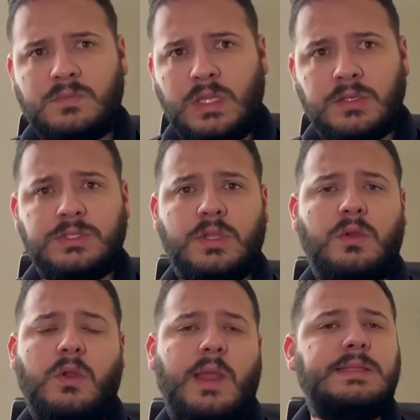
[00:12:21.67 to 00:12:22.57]
So
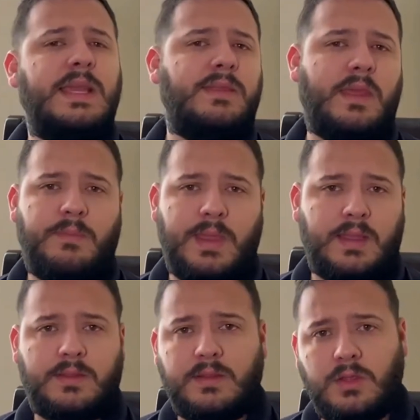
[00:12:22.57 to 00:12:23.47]
no, I take that
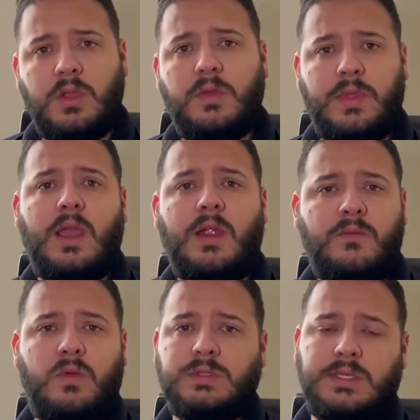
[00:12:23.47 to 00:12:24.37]
back. They are
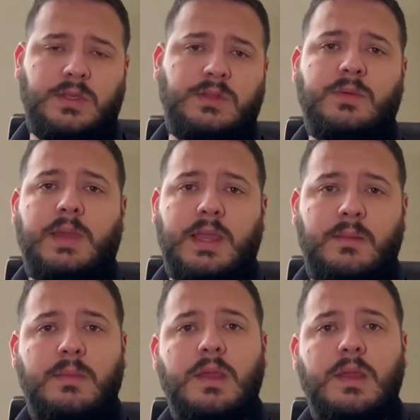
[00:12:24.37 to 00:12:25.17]
forcing you to buy them.